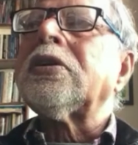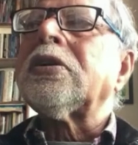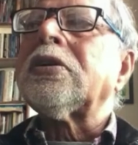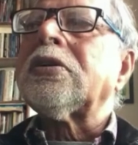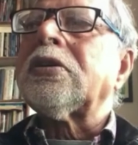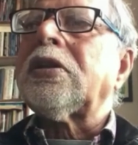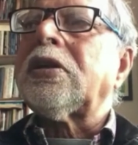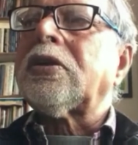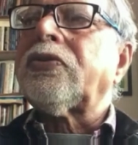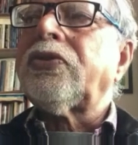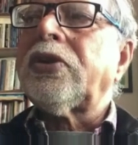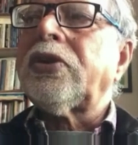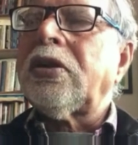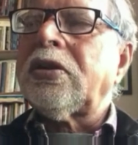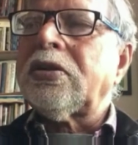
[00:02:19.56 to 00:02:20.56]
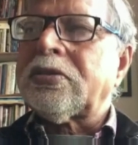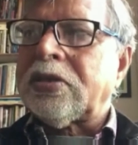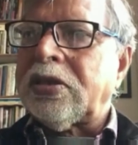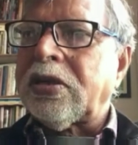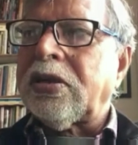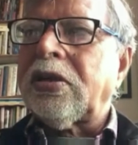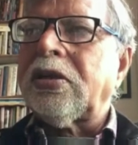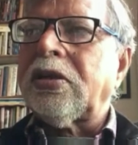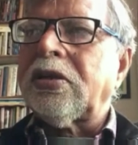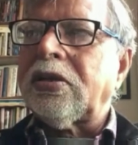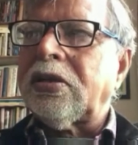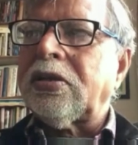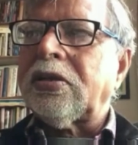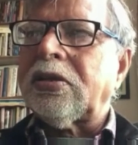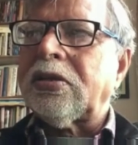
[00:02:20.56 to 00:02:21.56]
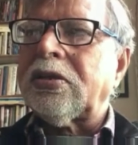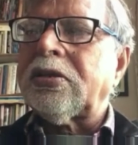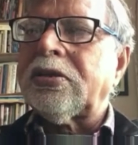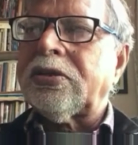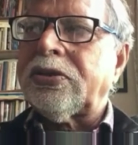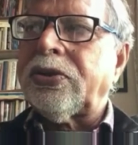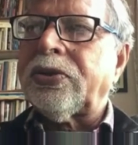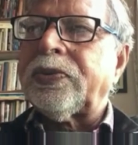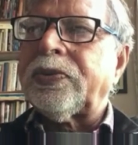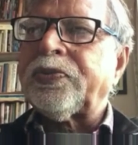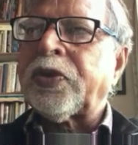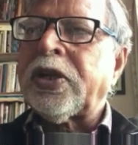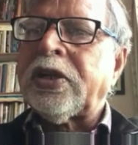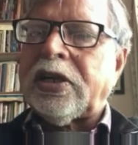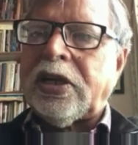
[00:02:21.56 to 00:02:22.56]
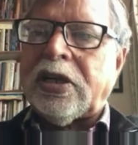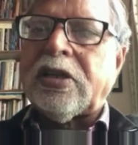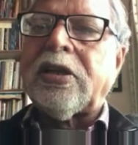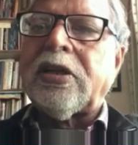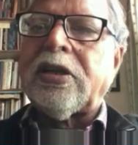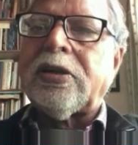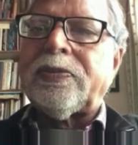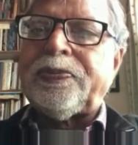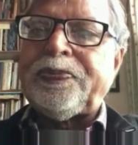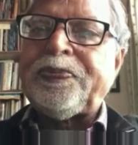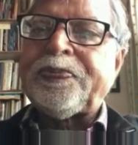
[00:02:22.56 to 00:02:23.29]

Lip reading: that will certainly, hit them.